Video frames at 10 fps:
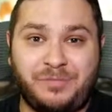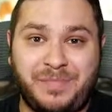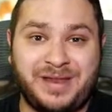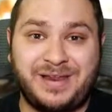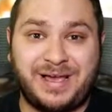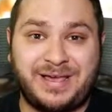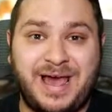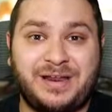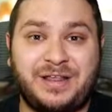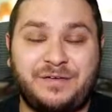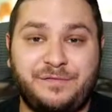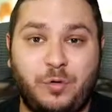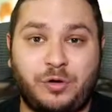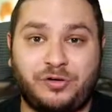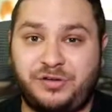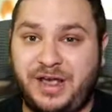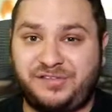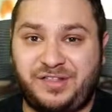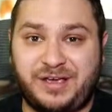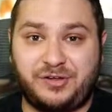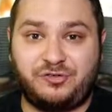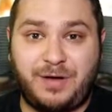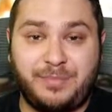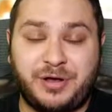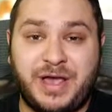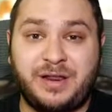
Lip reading: main deck candidate for decks like Tri-Brigade,